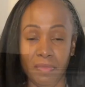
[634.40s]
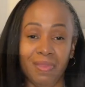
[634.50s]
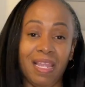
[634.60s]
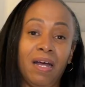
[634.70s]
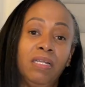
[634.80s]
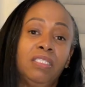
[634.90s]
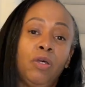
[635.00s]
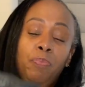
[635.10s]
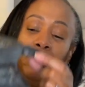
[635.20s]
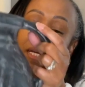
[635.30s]
Now, I
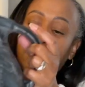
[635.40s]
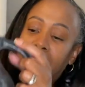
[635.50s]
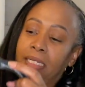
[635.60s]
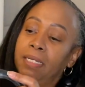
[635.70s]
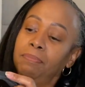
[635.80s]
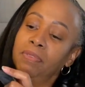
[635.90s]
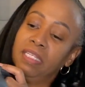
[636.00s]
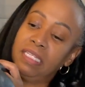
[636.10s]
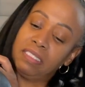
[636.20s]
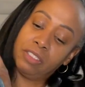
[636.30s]
also picked up
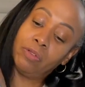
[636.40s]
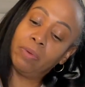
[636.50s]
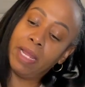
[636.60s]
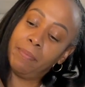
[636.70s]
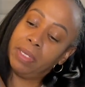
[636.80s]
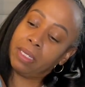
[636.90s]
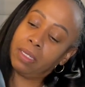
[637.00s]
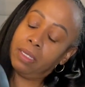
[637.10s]
this ceramic.